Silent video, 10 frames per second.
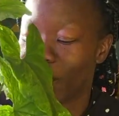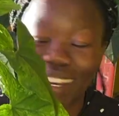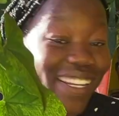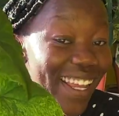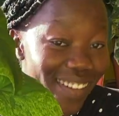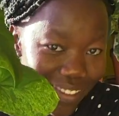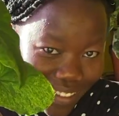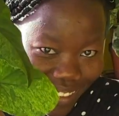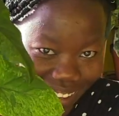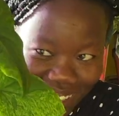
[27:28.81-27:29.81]
it
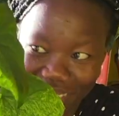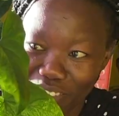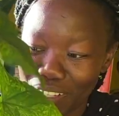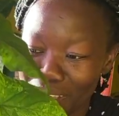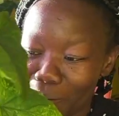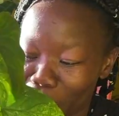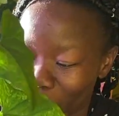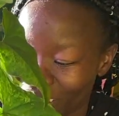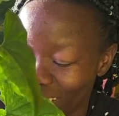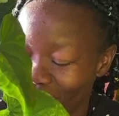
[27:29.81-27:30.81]
in the
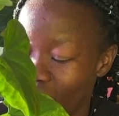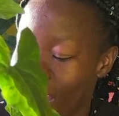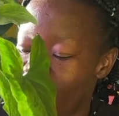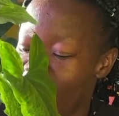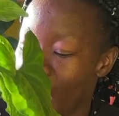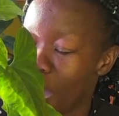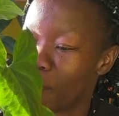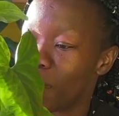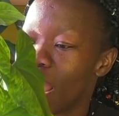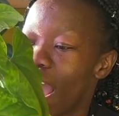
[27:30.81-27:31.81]
summer.
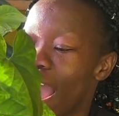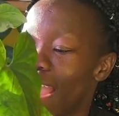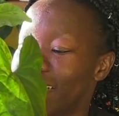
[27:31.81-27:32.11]
I